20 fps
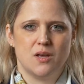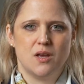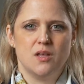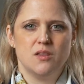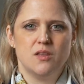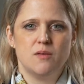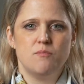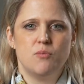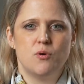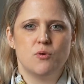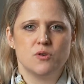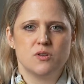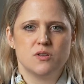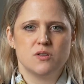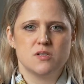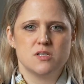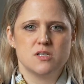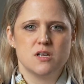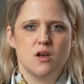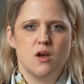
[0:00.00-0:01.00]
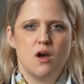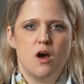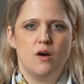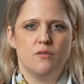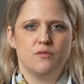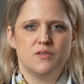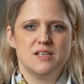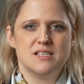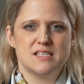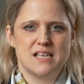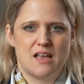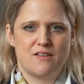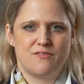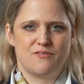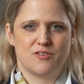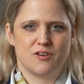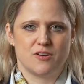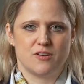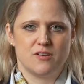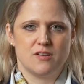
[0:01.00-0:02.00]
The importance of this
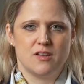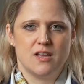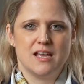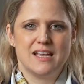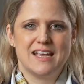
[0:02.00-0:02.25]
effort